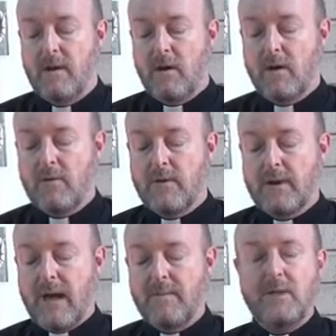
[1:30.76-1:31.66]
of
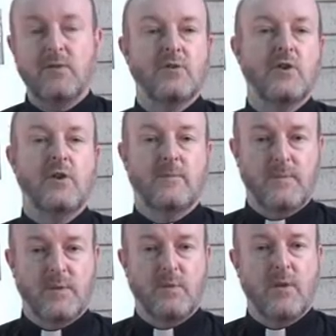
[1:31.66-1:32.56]
coming to
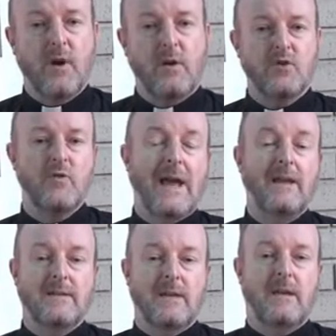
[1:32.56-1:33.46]
terms with the harsh
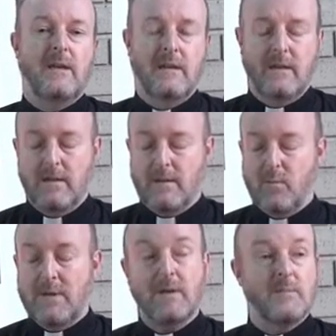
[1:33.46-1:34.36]
reality that
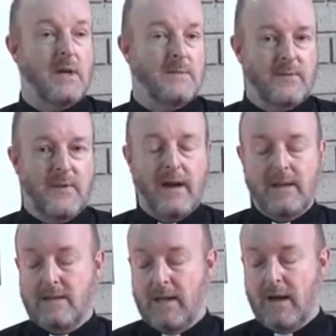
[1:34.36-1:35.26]
we sometimes
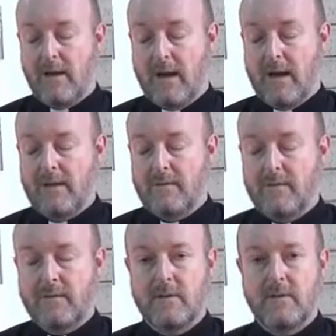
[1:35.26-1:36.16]
find in our lives,